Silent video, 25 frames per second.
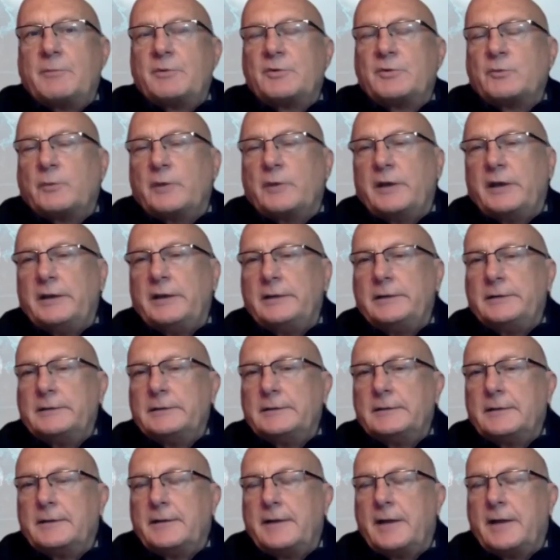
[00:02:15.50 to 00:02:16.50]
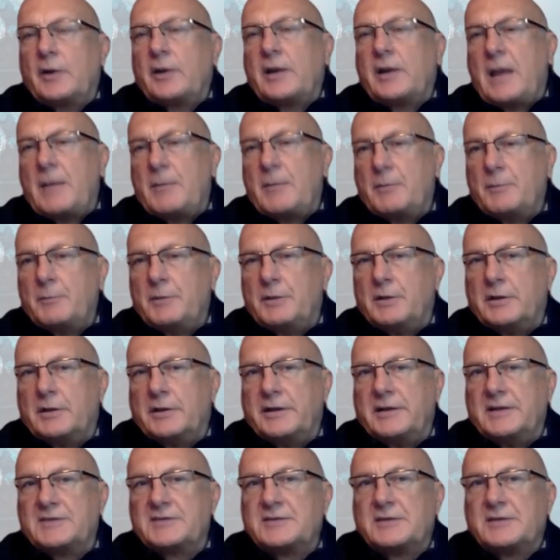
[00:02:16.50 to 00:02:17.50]
between their
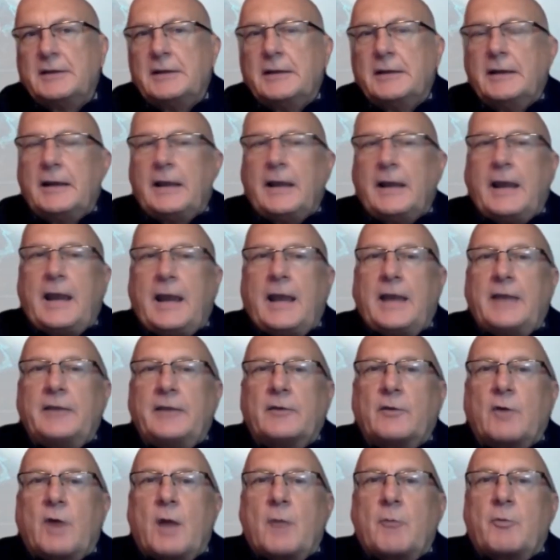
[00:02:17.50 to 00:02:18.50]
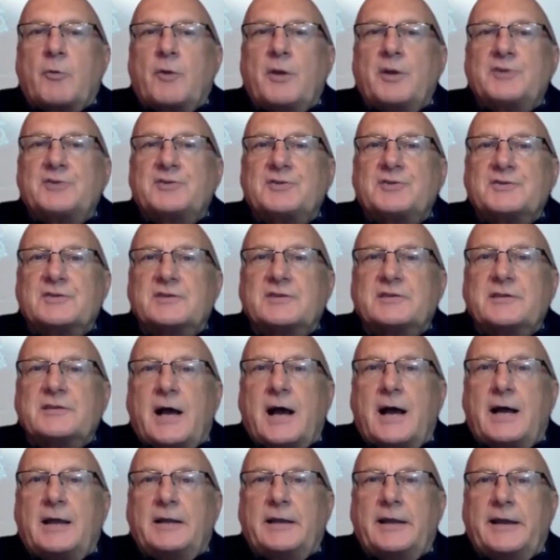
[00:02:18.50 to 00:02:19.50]
capabilities and their operations in
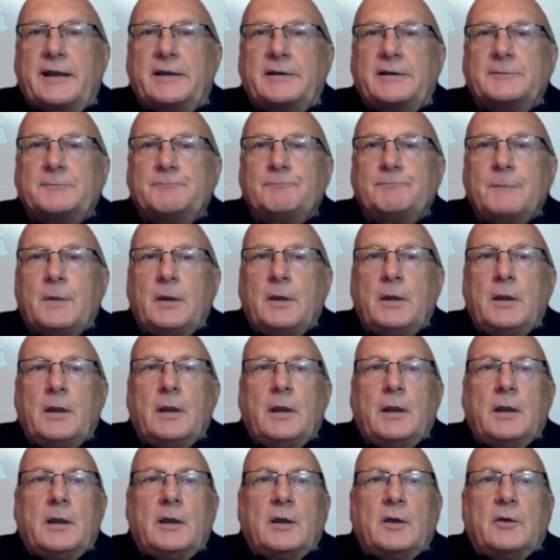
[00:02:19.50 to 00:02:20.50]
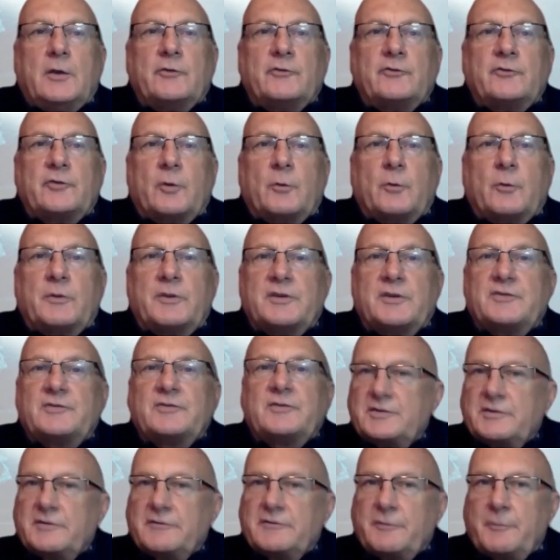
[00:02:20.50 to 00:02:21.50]
Thailand. So with
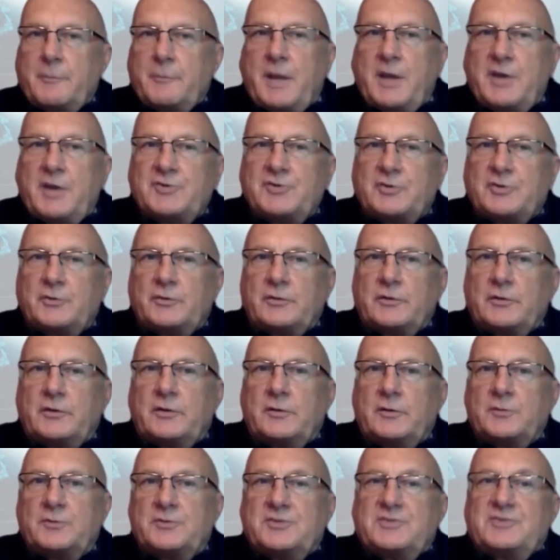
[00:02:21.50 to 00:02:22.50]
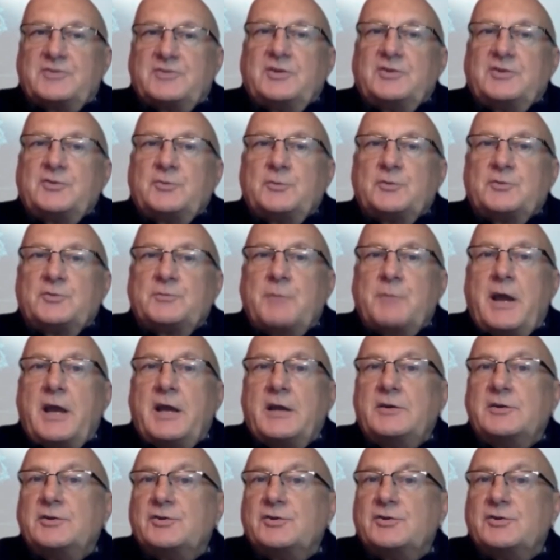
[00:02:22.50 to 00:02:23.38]
this information, the decision was made